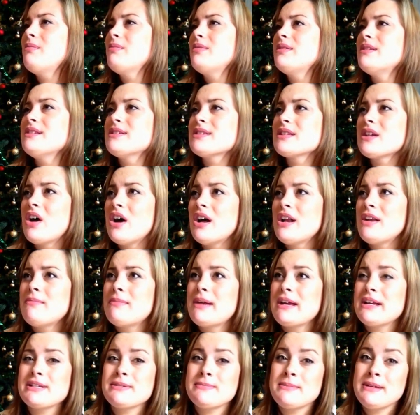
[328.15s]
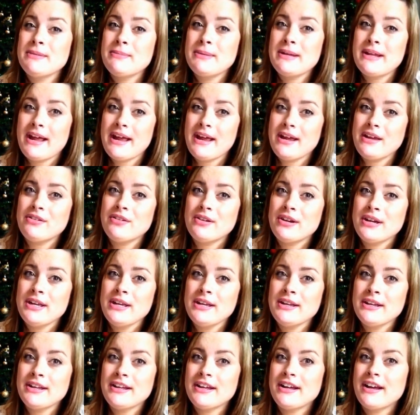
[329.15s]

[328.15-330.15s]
This kind of makes me a bit angry.